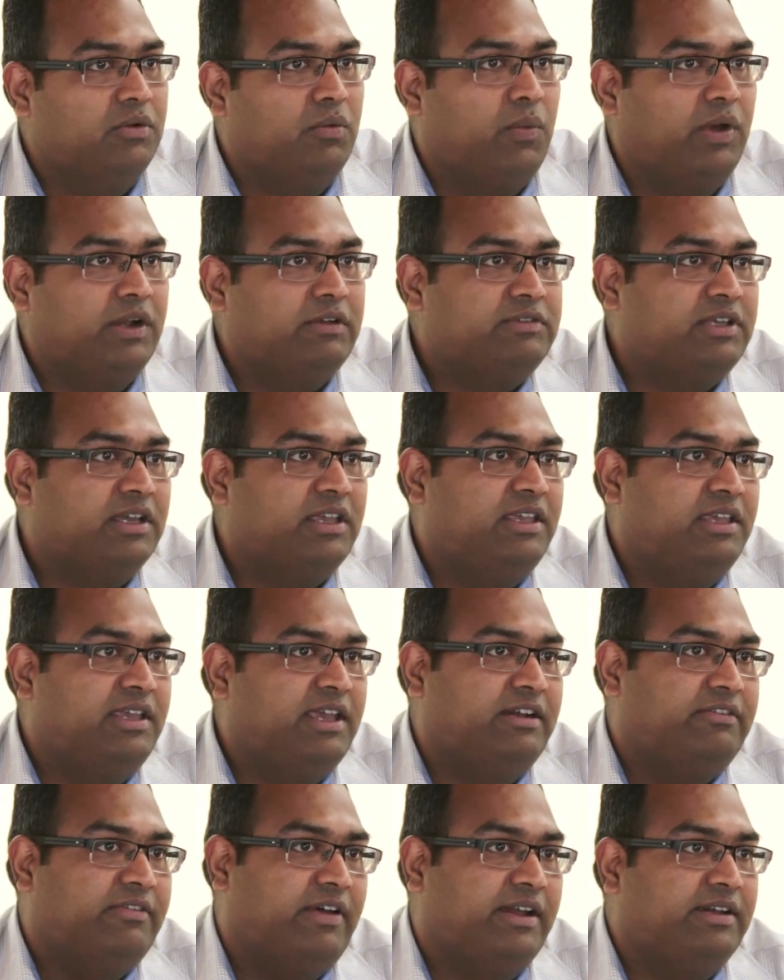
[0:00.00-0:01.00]
One of the key
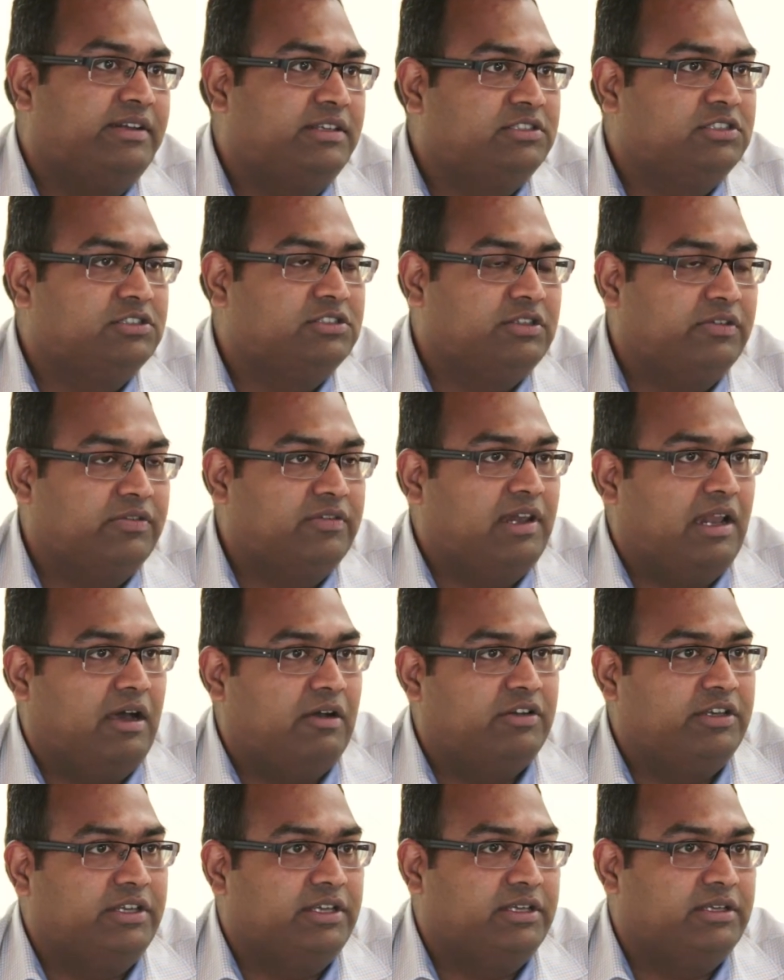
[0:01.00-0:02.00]
advantages of
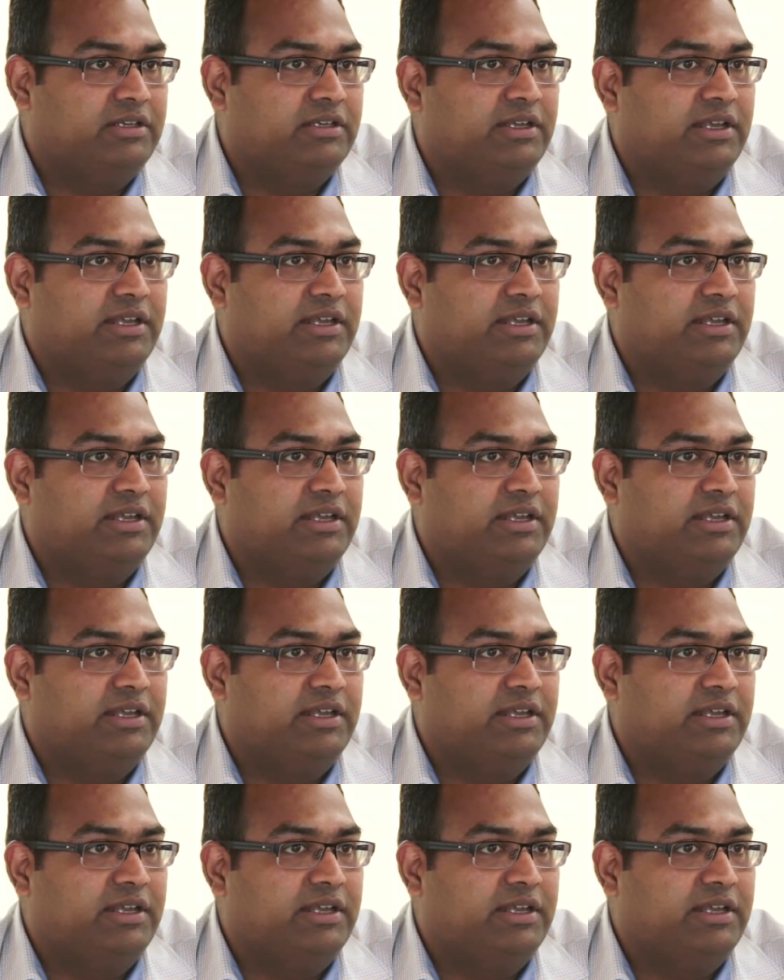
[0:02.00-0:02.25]
Cloudian